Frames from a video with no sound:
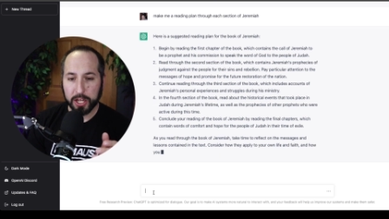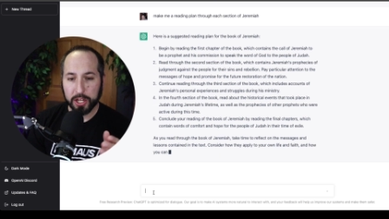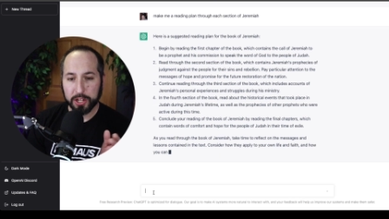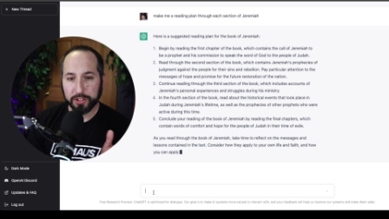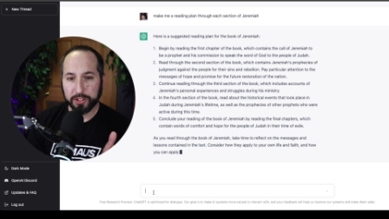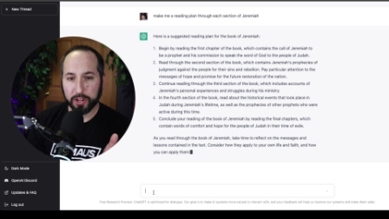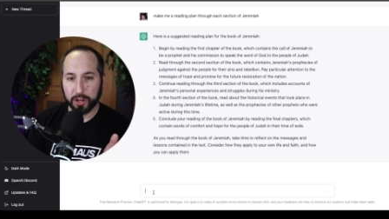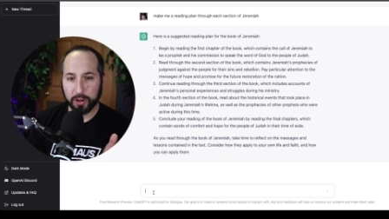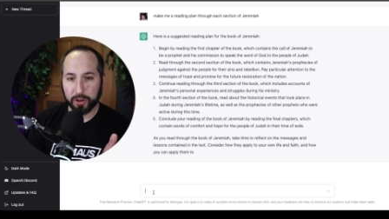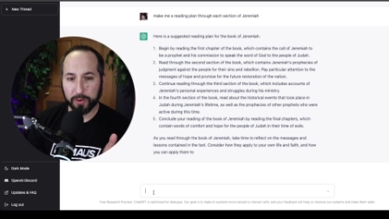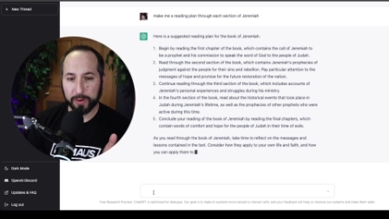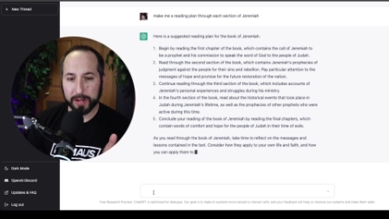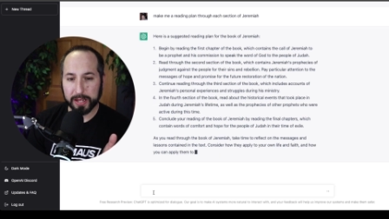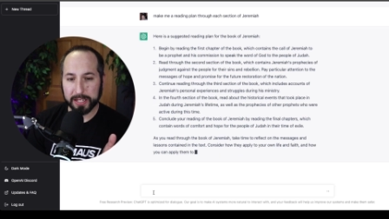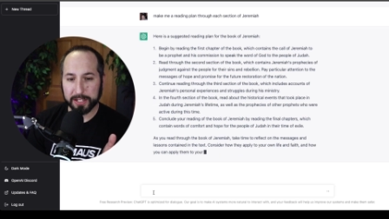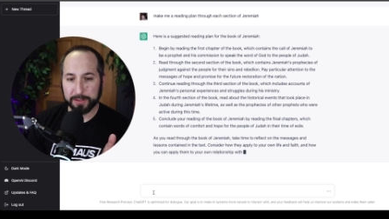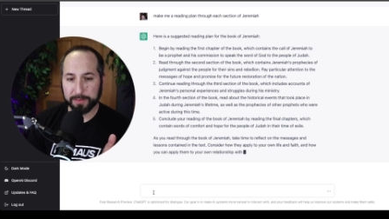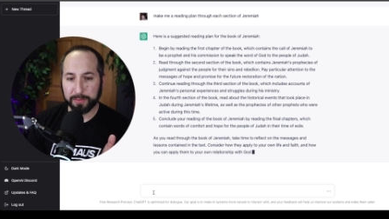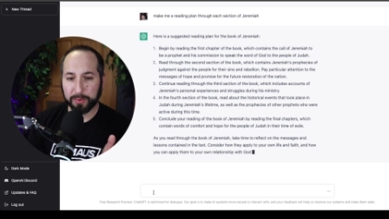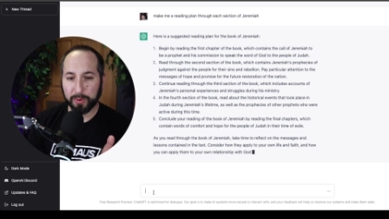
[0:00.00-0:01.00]
So
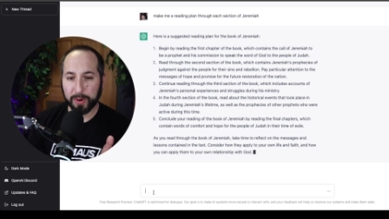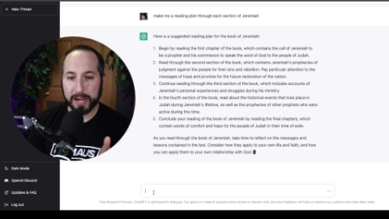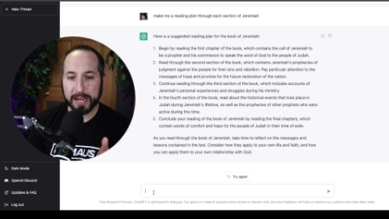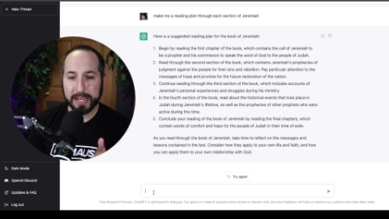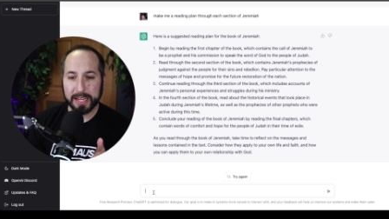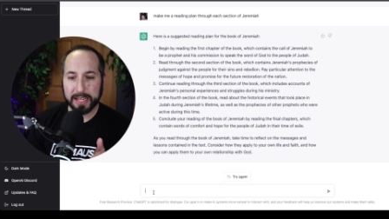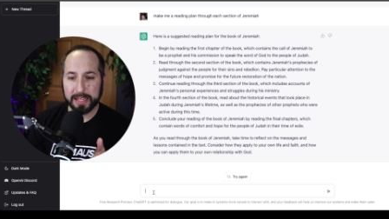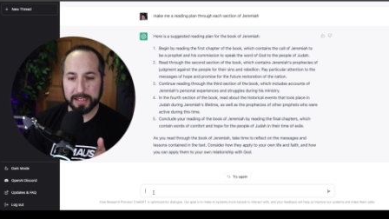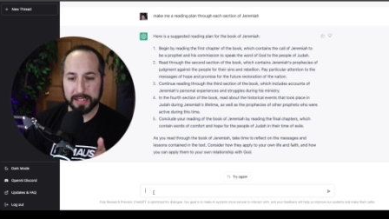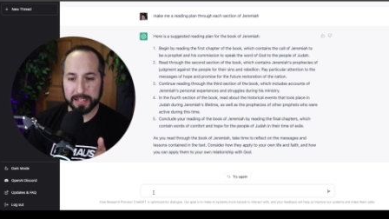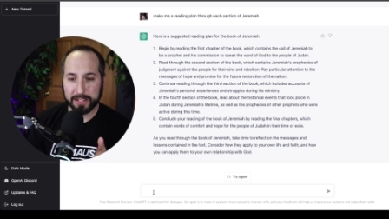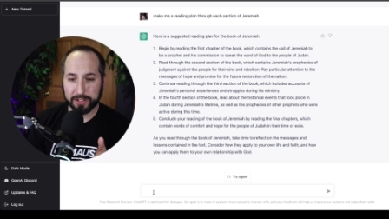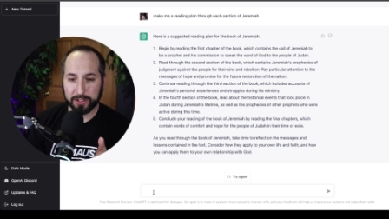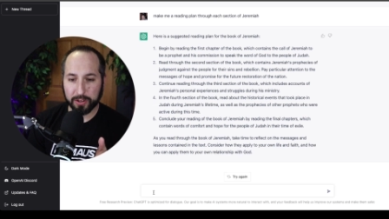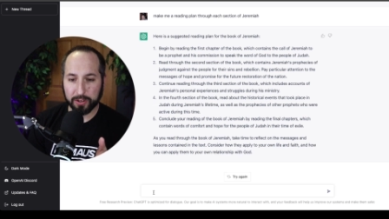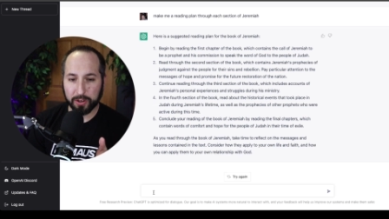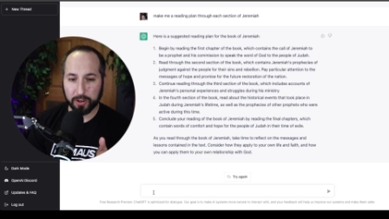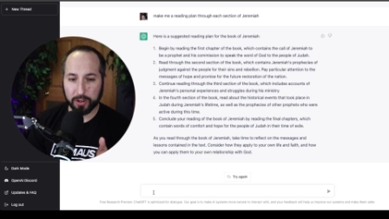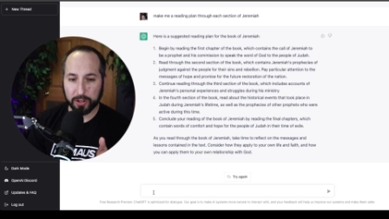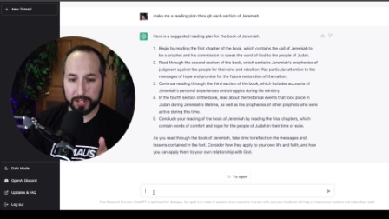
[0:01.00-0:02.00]
it's breaking this
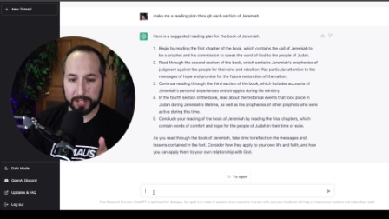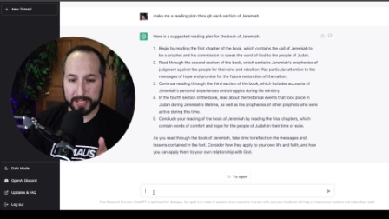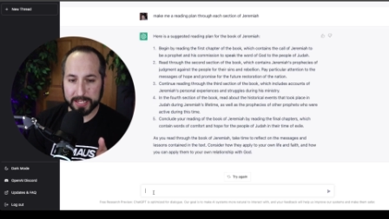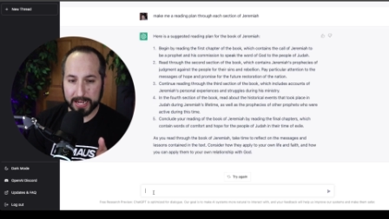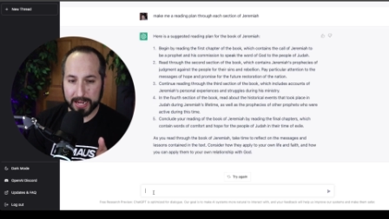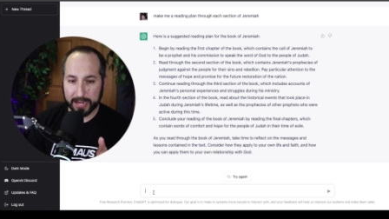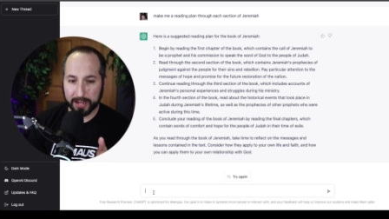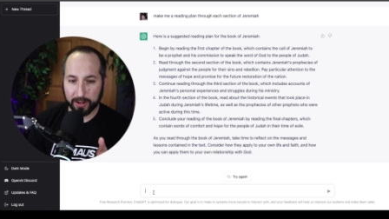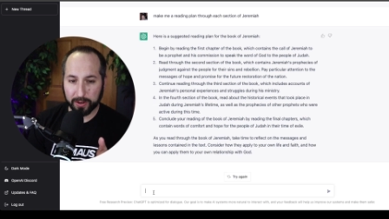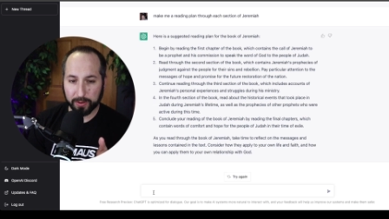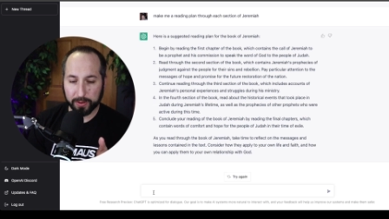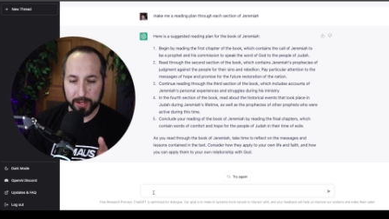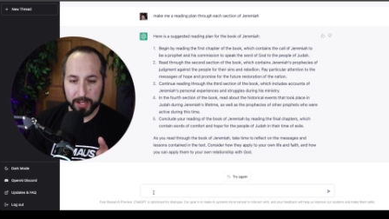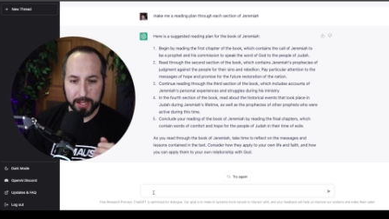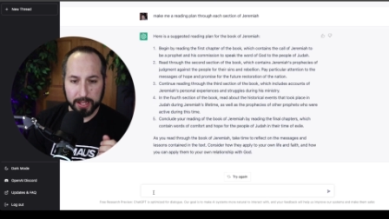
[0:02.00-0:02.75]
all down.